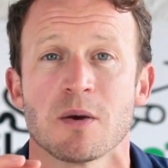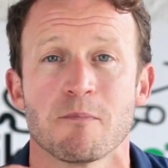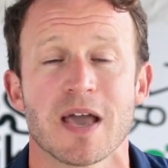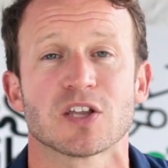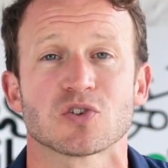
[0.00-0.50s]

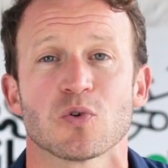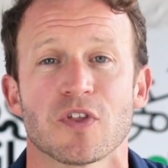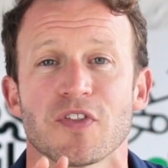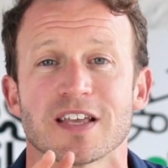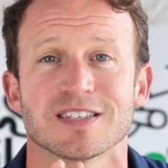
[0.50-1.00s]
make sure
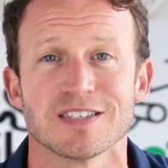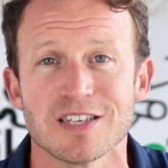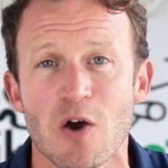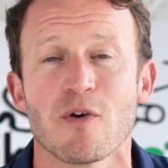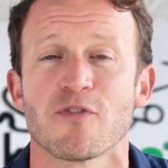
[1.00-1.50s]
that there's
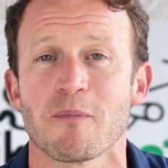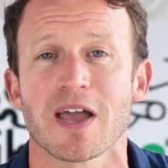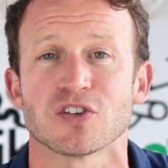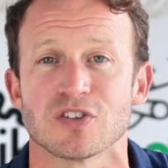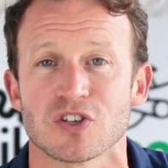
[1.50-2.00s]
no
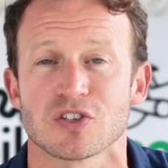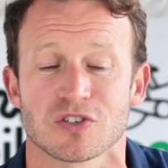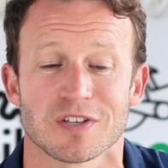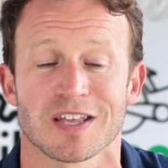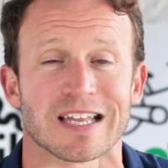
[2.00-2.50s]
information
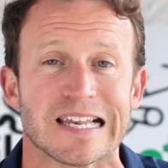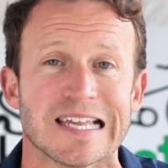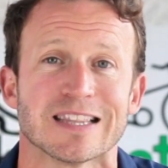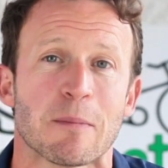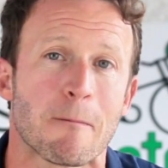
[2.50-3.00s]
that can
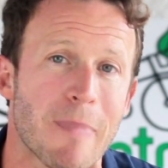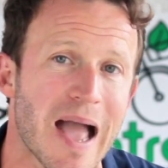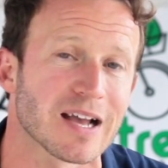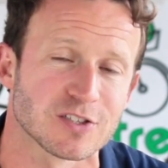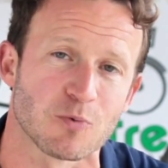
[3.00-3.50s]
lead them
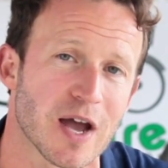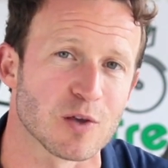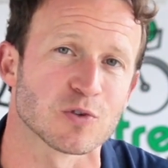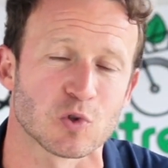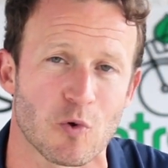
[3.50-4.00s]
back to where
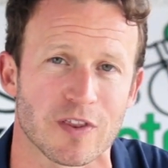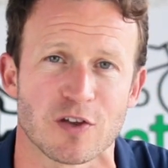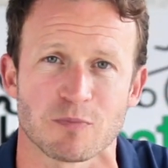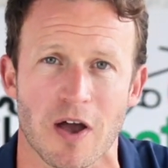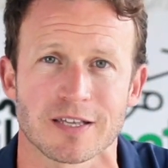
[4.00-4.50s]
you're storing
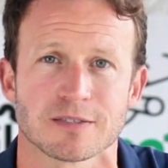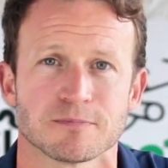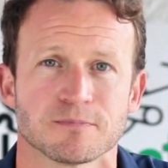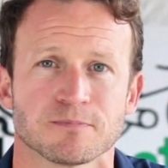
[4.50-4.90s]
those bikes.